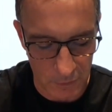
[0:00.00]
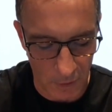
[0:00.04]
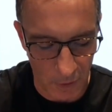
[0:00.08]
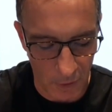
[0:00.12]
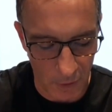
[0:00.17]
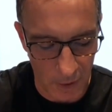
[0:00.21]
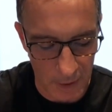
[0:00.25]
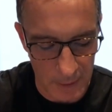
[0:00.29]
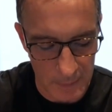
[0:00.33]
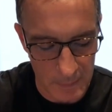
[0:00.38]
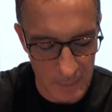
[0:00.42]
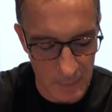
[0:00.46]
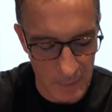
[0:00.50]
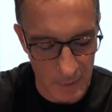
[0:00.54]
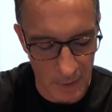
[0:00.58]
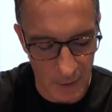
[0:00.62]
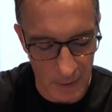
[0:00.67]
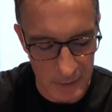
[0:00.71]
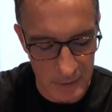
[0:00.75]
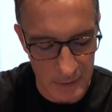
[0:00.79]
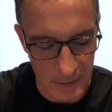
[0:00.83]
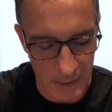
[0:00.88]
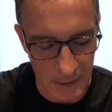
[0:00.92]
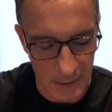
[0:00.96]
time,
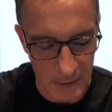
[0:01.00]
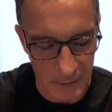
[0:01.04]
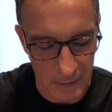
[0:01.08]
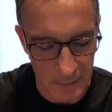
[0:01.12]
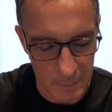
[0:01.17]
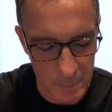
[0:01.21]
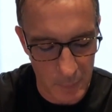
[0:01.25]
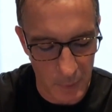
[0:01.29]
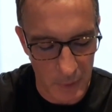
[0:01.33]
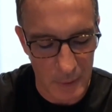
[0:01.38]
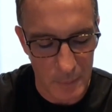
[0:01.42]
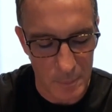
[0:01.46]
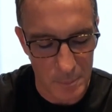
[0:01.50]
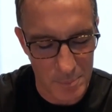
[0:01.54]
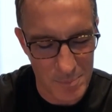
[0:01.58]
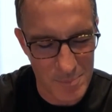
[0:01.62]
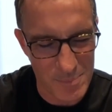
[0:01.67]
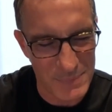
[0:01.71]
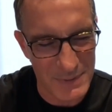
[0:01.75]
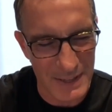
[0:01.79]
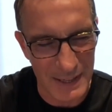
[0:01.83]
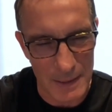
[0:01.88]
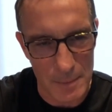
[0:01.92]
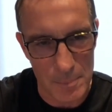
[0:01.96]
I think. But it
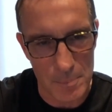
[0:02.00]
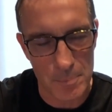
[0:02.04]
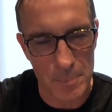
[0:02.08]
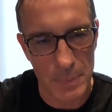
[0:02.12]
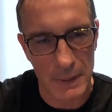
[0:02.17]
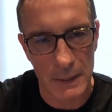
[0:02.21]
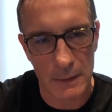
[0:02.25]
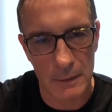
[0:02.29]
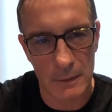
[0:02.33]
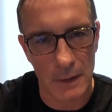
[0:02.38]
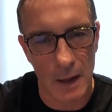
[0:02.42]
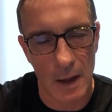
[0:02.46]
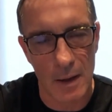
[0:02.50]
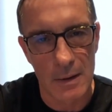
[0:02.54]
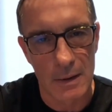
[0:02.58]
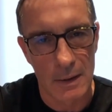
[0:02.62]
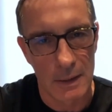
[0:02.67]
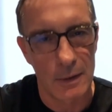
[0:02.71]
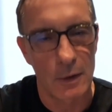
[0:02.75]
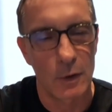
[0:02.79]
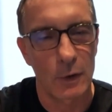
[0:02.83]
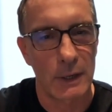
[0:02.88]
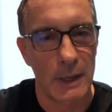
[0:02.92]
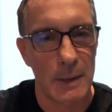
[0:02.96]
did it build.
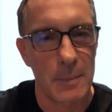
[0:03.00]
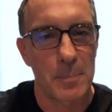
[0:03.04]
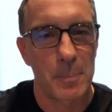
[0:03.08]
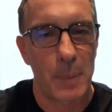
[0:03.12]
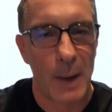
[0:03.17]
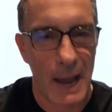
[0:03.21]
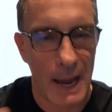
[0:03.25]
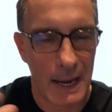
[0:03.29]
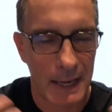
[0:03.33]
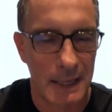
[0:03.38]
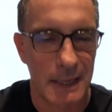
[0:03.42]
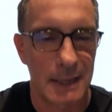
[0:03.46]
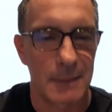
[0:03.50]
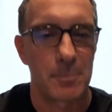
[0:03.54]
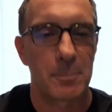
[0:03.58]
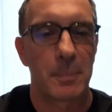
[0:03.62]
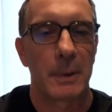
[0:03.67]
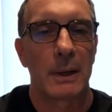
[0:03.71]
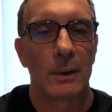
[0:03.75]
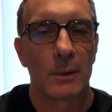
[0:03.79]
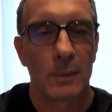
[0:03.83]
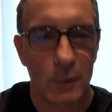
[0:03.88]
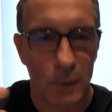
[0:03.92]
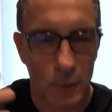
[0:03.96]
Looking back, it
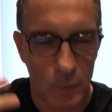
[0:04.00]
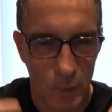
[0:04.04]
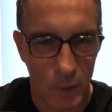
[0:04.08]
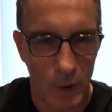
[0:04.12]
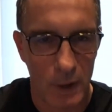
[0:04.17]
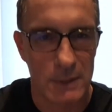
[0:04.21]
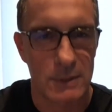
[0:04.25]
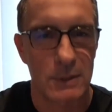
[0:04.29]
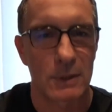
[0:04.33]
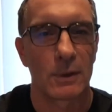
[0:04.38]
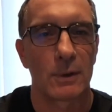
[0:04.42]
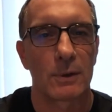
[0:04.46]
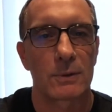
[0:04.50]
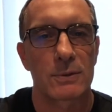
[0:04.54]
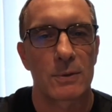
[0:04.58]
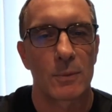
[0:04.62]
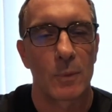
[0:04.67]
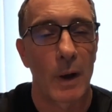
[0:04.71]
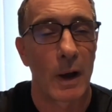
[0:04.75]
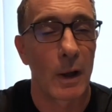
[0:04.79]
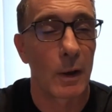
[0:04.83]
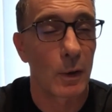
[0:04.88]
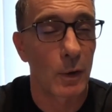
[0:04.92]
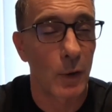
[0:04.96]
built quite a lot of,
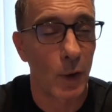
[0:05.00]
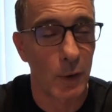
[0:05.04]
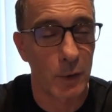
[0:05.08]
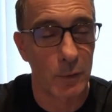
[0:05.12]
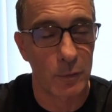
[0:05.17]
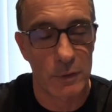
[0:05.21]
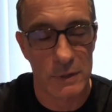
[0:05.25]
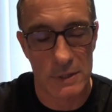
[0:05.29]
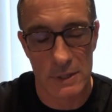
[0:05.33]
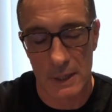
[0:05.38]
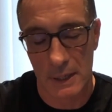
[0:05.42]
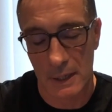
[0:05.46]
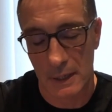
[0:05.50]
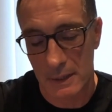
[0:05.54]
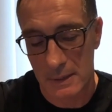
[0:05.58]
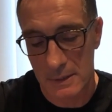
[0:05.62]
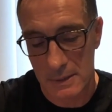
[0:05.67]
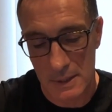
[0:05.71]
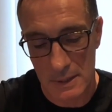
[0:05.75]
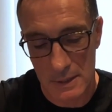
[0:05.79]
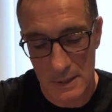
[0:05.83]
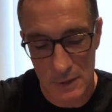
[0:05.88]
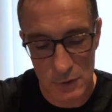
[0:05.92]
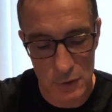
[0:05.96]
well, a lot of
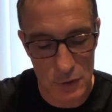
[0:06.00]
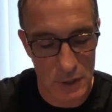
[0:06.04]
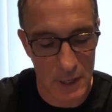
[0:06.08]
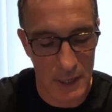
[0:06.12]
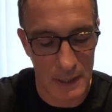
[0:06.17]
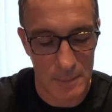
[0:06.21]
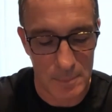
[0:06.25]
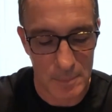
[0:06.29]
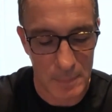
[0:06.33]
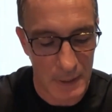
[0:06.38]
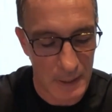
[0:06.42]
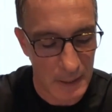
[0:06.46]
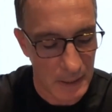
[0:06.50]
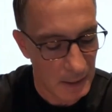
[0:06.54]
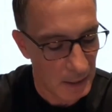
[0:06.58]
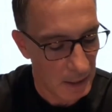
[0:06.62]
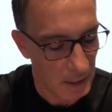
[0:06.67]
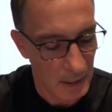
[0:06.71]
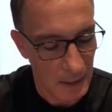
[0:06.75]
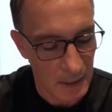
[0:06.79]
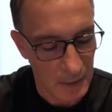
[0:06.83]
resilience. It did shape me.